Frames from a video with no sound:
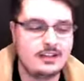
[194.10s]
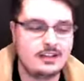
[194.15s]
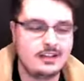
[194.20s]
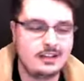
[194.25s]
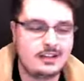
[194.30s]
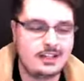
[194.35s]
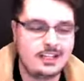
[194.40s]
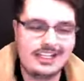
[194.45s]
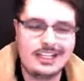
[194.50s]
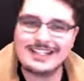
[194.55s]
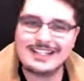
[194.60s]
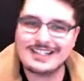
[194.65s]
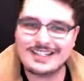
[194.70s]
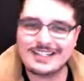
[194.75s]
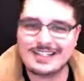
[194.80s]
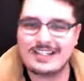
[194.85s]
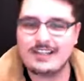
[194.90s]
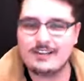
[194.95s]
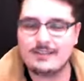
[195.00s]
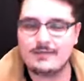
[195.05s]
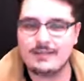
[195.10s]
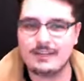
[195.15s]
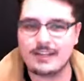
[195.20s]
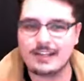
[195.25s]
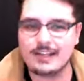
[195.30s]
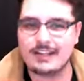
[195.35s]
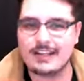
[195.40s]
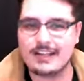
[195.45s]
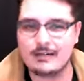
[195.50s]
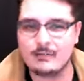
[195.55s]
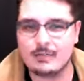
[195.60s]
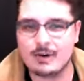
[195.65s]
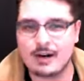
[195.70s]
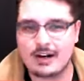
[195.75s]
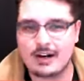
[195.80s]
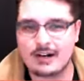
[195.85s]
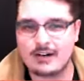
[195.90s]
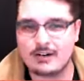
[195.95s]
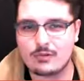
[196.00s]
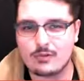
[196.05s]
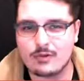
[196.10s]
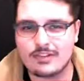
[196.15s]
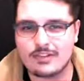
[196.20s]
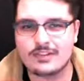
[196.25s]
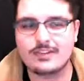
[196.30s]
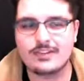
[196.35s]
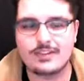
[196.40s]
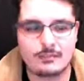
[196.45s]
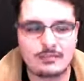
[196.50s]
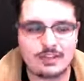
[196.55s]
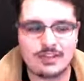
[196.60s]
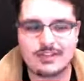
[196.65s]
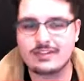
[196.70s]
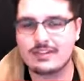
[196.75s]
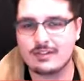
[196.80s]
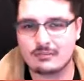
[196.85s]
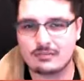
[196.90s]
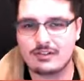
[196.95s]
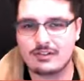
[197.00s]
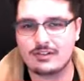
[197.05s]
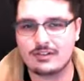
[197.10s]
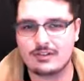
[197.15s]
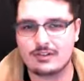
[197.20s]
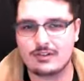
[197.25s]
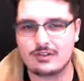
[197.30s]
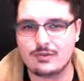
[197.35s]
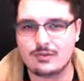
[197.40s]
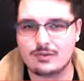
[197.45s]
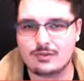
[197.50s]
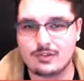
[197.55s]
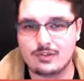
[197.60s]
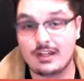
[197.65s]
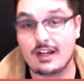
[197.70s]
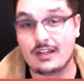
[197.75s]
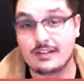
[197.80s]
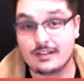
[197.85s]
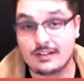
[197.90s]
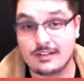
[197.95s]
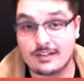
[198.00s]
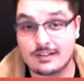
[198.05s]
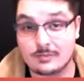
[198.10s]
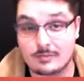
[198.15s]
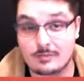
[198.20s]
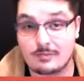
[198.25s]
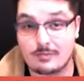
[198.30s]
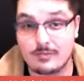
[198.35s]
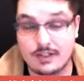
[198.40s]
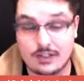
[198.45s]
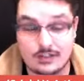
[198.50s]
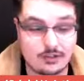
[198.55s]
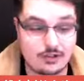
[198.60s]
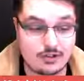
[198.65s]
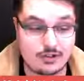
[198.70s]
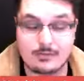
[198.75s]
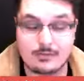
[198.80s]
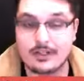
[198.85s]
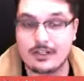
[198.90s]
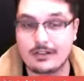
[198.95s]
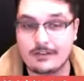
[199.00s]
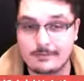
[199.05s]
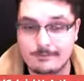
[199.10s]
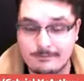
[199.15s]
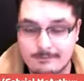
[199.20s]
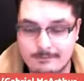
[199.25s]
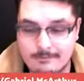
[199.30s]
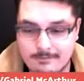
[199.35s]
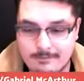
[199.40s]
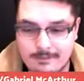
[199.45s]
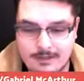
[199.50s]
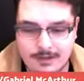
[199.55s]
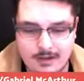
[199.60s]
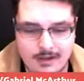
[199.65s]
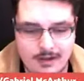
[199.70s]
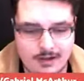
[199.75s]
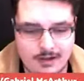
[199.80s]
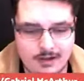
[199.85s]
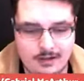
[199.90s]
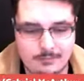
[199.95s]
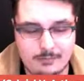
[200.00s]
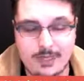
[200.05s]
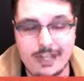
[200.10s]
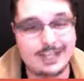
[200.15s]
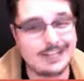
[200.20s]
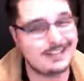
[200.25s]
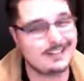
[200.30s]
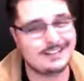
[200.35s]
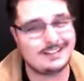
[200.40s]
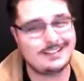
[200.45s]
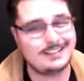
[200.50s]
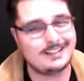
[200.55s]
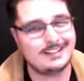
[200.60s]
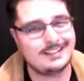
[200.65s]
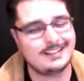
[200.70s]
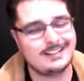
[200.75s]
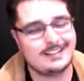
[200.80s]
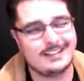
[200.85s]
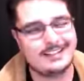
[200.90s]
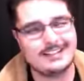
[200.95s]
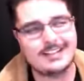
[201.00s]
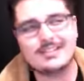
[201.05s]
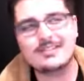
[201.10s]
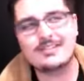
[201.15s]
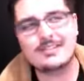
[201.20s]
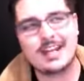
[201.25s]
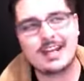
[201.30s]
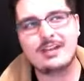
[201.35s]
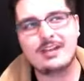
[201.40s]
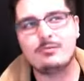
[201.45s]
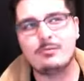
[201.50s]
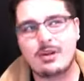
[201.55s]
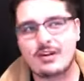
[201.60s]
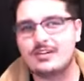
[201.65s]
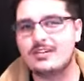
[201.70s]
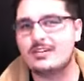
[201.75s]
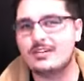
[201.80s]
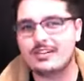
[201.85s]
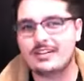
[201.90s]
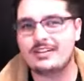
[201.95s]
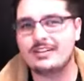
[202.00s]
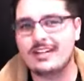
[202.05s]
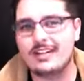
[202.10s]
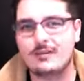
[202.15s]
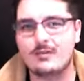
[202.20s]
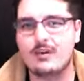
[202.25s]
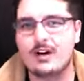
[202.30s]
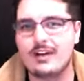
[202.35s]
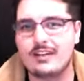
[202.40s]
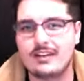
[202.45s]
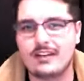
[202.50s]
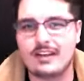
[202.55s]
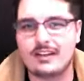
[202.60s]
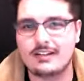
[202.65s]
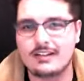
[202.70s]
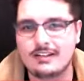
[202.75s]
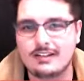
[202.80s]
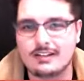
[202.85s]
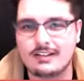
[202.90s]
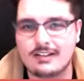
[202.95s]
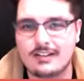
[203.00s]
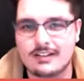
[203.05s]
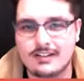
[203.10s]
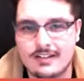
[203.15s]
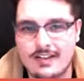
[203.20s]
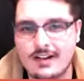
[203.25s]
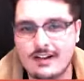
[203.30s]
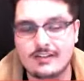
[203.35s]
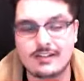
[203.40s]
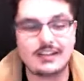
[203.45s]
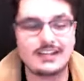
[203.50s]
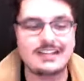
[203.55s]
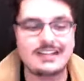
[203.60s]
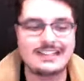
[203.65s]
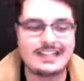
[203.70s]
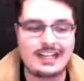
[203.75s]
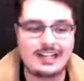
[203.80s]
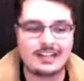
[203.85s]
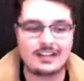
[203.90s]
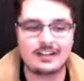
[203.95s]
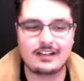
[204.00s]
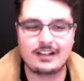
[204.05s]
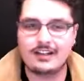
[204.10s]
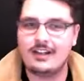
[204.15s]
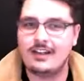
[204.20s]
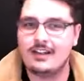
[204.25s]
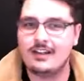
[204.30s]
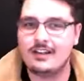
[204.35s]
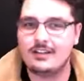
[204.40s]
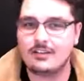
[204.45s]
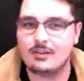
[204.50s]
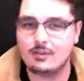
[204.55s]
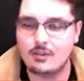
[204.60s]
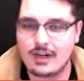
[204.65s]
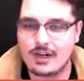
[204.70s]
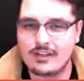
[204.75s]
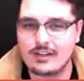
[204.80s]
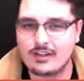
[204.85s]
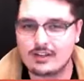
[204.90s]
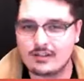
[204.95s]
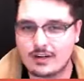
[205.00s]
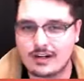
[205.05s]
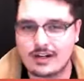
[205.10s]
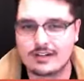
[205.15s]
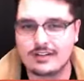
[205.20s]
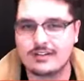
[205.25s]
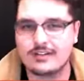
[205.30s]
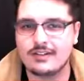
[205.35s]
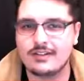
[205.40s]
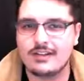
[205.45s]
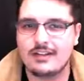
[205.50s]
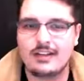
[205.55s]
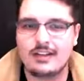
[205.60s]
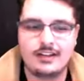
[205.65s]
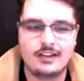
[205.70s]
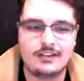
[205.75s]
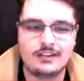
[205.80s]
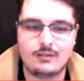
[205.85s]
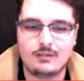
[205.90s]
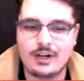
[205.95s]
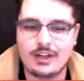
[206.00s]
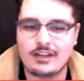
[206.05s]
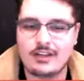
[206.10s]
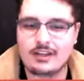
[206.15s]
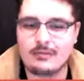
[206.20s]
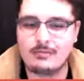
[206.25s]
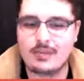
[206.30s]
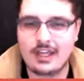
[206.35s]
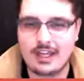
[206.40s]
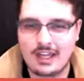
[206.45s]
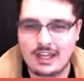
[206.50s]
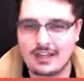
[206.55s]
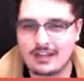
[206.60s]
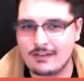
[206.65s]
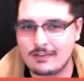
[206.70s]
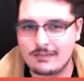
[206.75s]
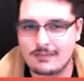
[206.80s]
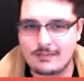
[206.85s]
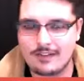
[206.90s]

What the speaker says: he conceived that the Empire was something similar to the Nazis in Germany. And it doesn't take much to see why that is there. The aesthetic, the way they dress, the way they behave.